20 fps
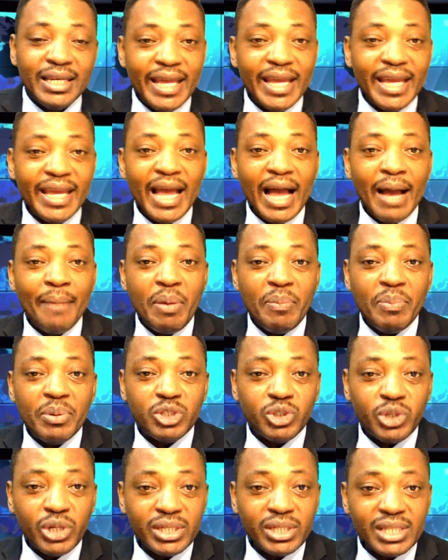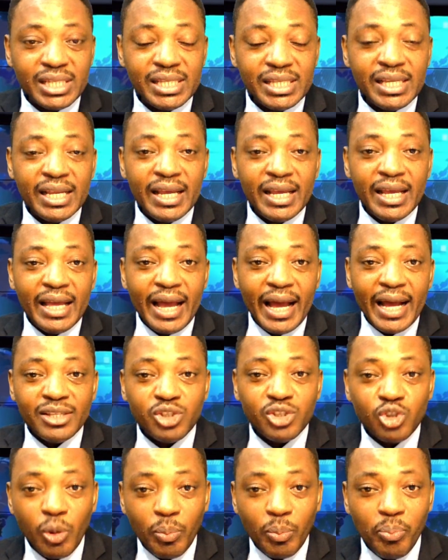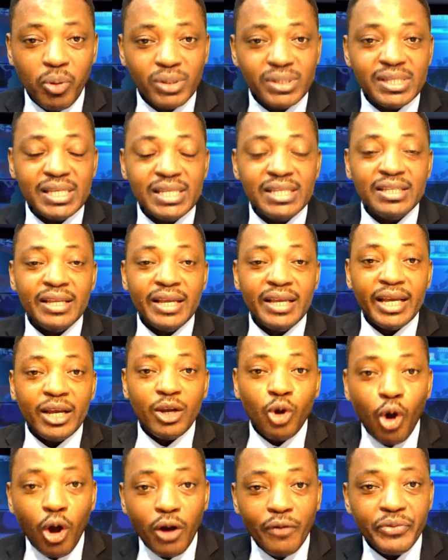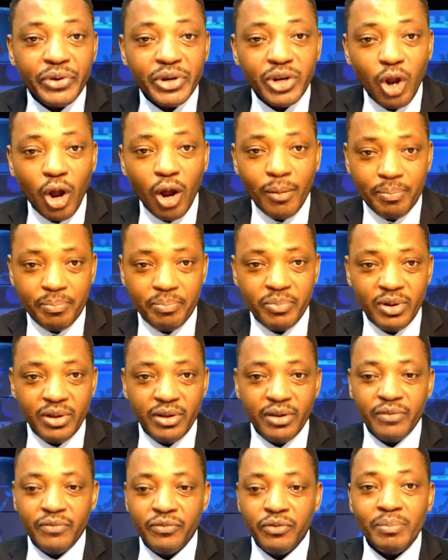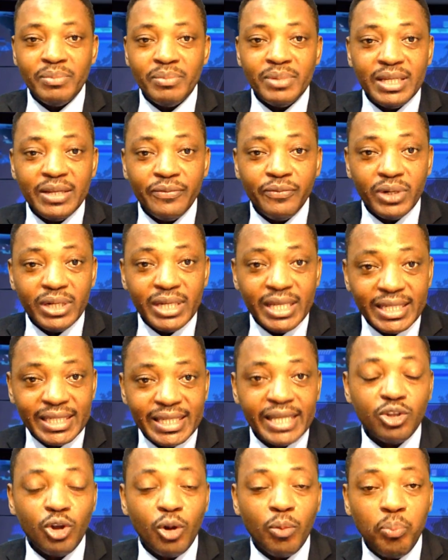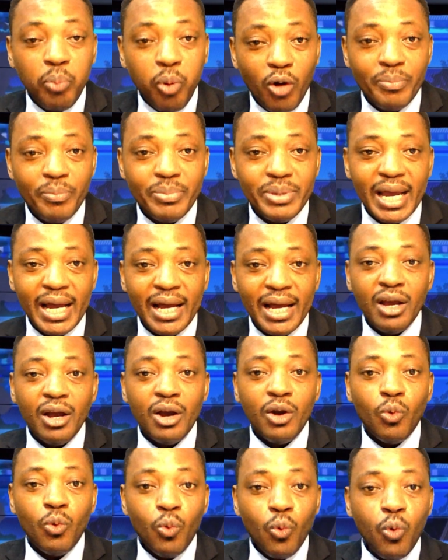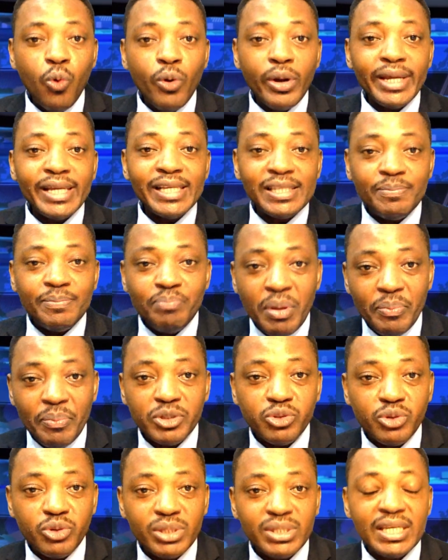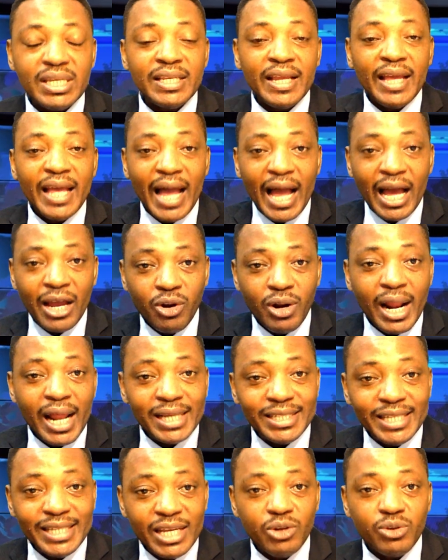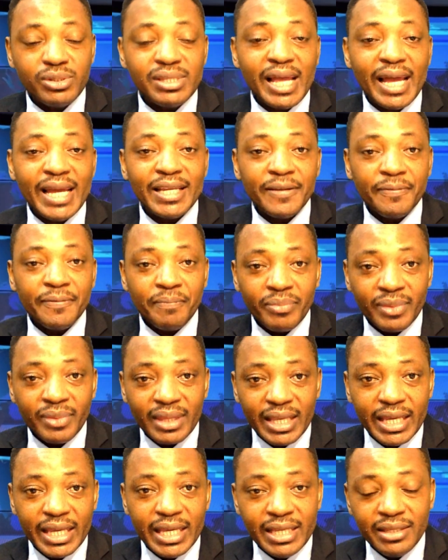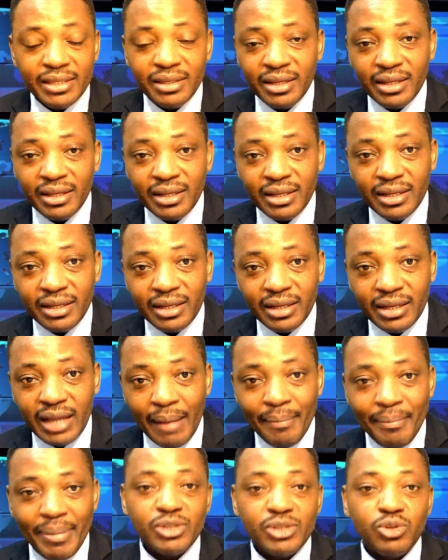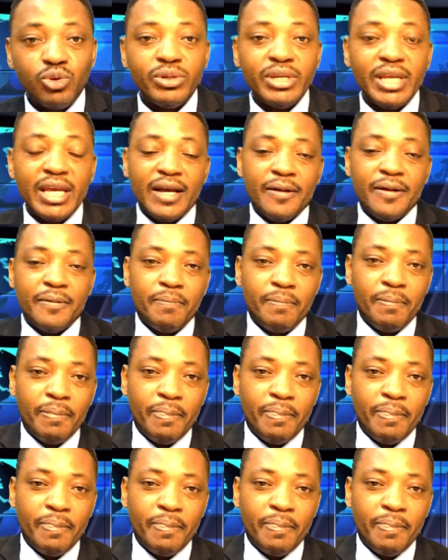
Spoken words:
they are perpetrating and supporting, covering up for dictator Paul Biya, who is perpetrating another genocide in Amazonia.